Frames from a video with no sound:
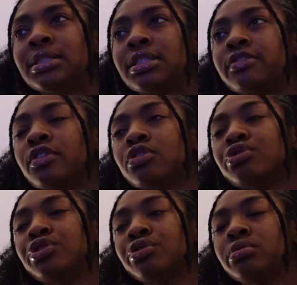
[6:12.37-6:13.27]
Did a photo
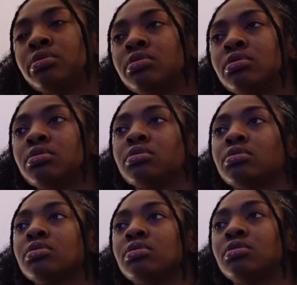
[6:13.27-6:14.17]
shoot.
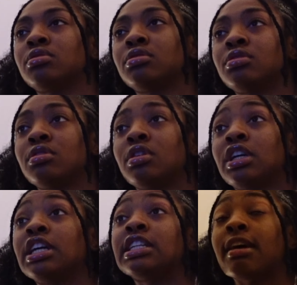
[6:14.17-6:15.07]

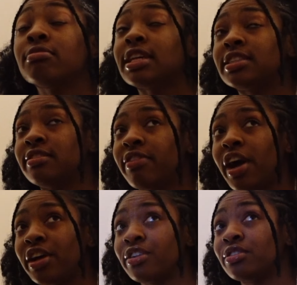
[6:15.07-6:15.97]
That was actually
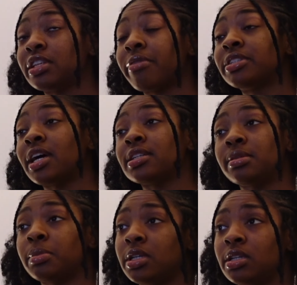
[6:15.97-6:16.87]
fire though. They reached out
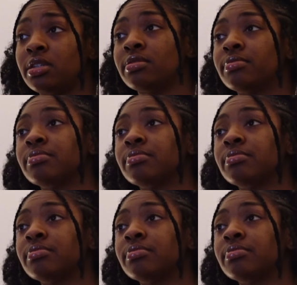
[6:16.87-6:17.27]
to me